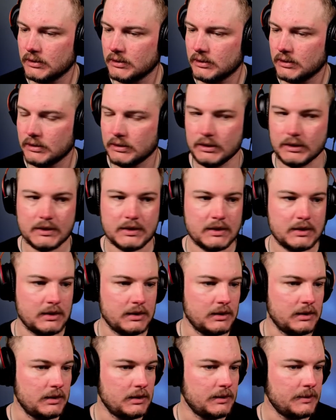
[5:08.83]
Let's
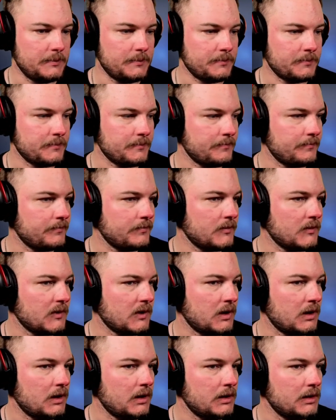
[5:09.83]
see.
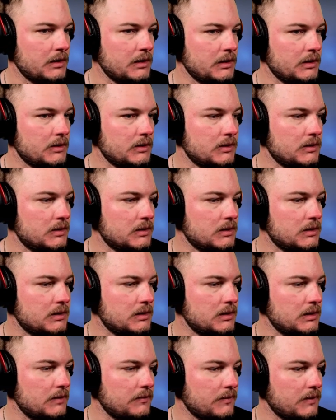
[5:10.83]
I need to see
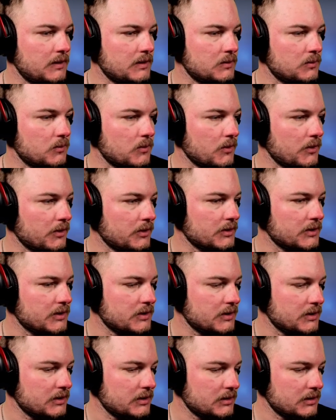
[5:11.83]
if this works.
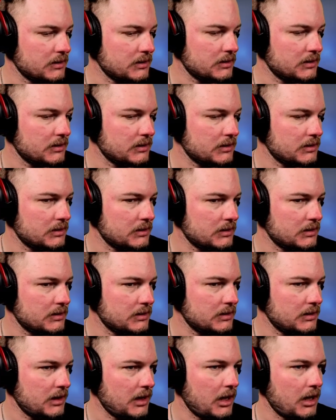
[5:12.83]

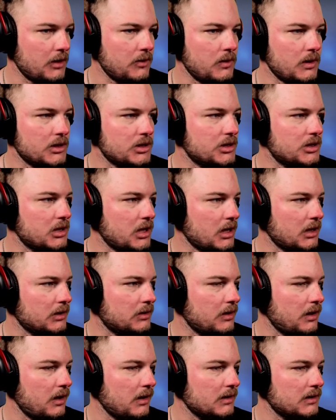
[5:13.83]
How do I check
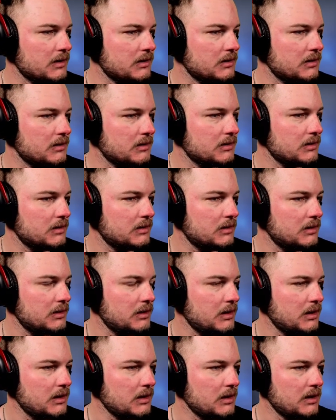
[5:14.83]
that?
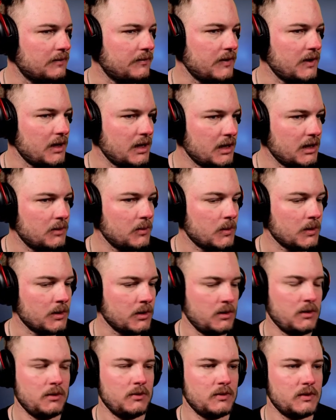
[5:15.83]
If anyone
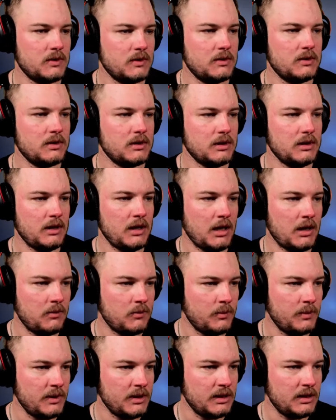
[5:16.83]
knows, I will
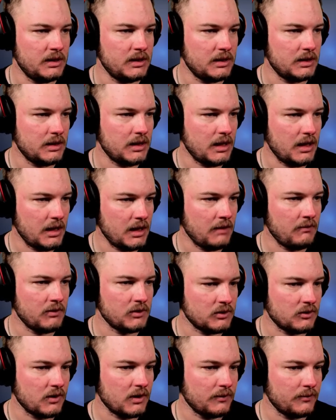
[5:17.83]
be ever so
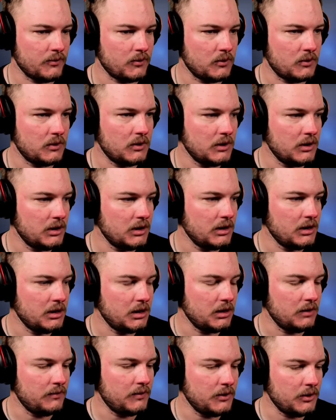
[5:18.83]
grateful
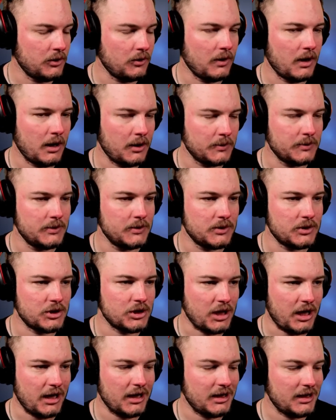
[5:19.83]
if you know how to check